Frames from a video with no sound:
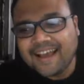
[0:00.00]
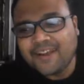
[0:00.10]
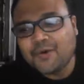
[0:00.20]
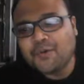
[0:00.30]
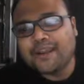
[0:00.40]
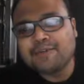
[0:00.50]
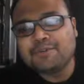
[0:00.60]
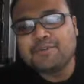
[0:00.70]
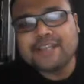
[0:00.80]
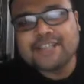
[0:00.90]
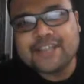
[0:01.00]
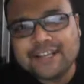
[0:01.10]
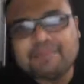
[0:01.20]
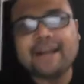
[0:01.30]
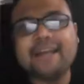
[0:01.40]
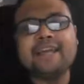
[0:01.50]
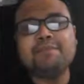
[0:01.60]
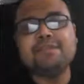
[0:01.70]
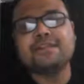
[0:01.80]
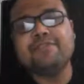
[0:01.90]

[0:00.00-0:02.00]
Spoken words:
Hello, welcome to my channel. My name is